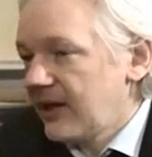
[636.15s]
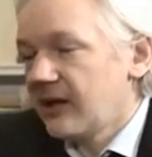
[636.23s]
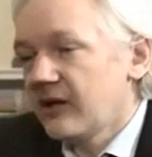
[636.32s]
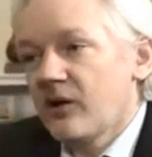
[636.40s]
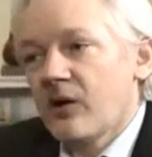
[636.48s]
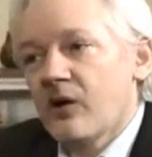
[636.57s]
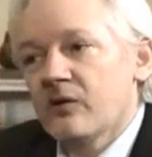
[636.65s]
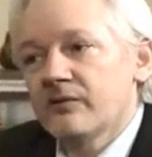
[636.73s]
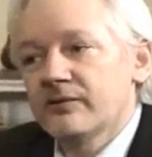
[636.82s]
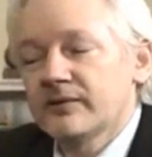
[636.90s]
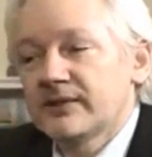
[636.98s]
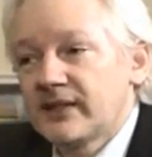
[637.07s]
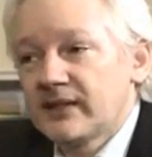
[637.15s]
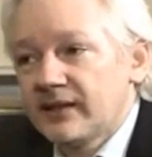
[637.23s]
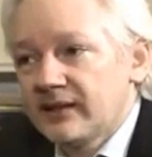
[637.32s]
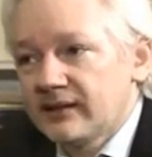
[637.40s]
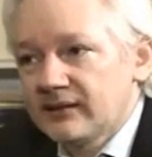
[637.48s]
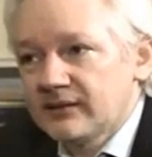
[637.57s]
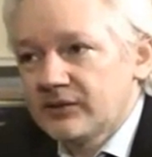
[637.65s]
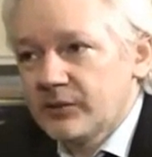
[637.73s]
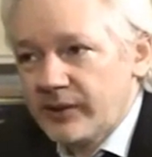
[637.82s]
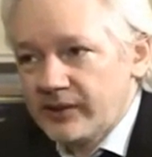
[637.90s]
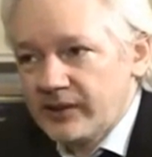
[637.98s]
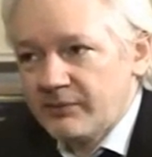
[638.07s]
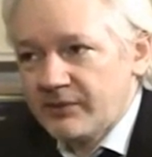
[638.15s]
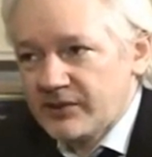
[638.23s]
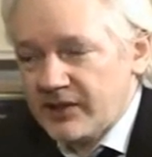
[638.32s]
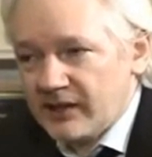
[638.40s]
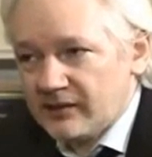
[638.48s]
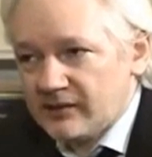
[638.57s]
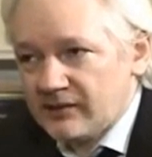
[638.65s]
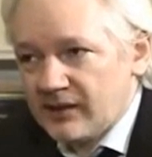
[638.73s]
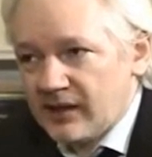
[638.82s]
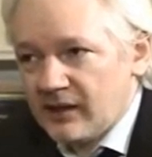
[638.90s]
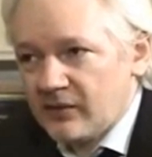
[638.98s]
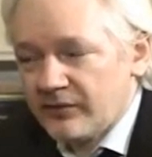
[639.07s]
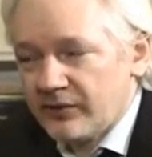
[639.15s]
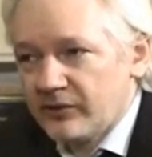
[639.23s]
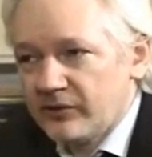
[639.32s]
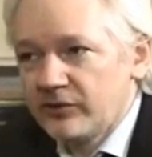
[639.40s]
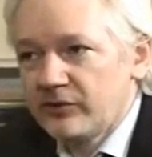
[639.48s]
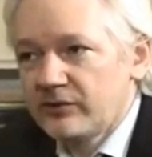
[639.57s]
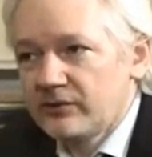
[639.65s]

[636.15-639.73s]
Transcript: of selling 20% of the